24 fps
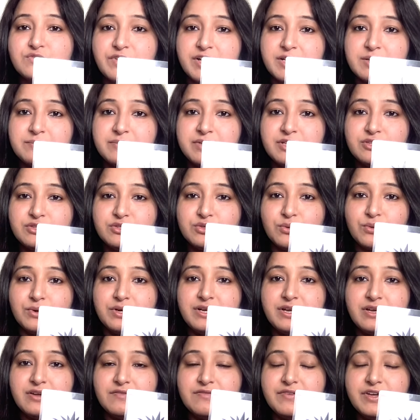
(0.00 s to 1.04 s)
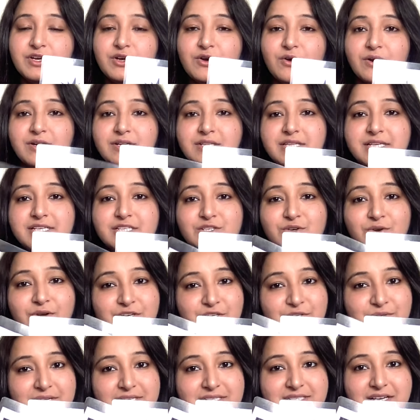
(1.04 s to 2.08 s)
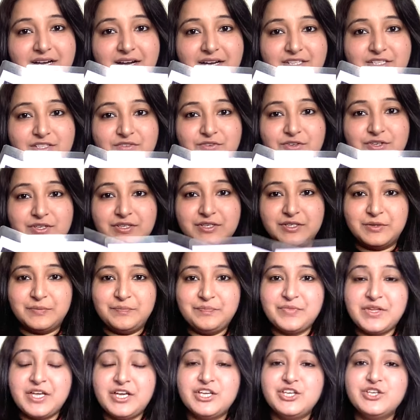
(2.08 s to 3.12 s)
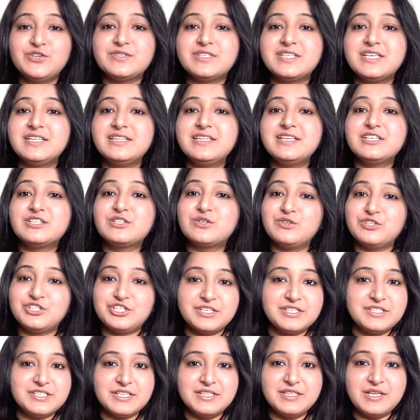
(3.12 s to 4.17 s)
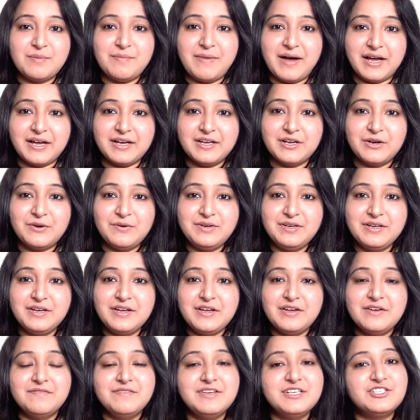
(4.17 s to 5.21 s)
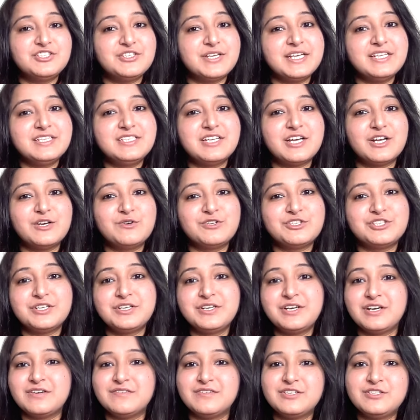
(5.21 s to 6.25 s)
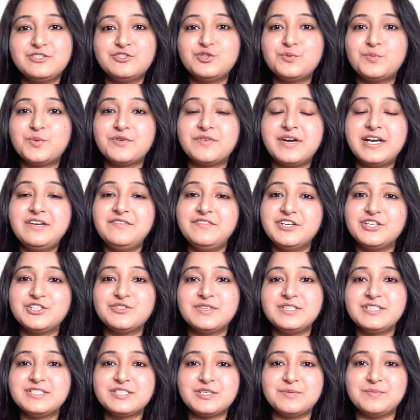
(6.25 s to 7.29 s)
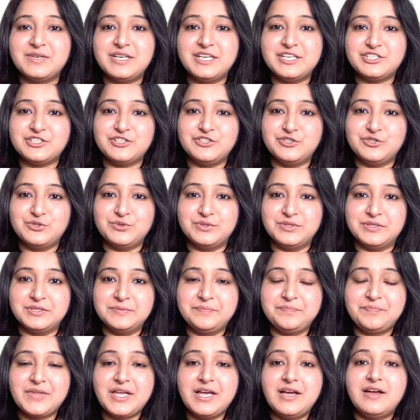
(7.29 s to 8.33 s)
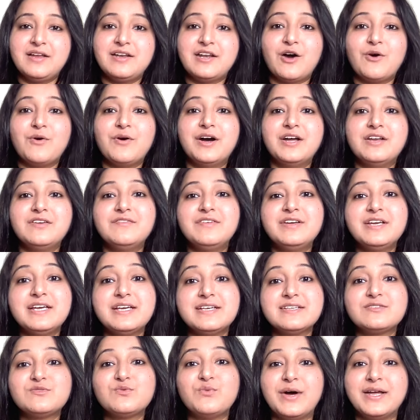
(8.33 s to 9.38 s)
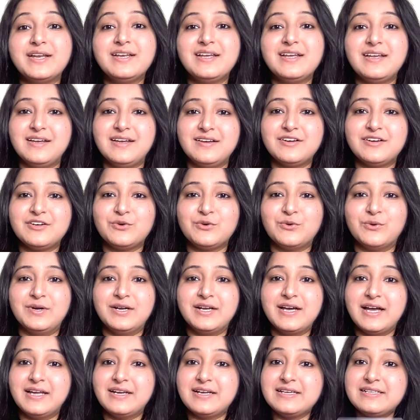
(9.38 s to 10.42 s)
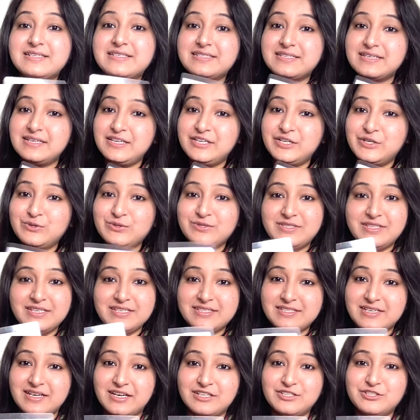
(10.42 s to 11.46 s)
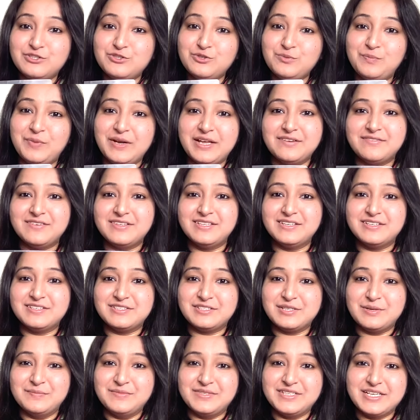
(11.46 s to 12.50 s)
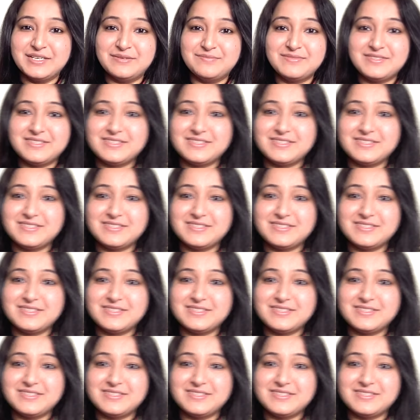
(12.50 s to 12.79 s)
1 month old, we got these contrast cards for her. You see these cushions in the background? We changed our cushion covers to provide visual stimulation to her. Now Anvi is 1 year old and I still use these cards to play with her sometimes.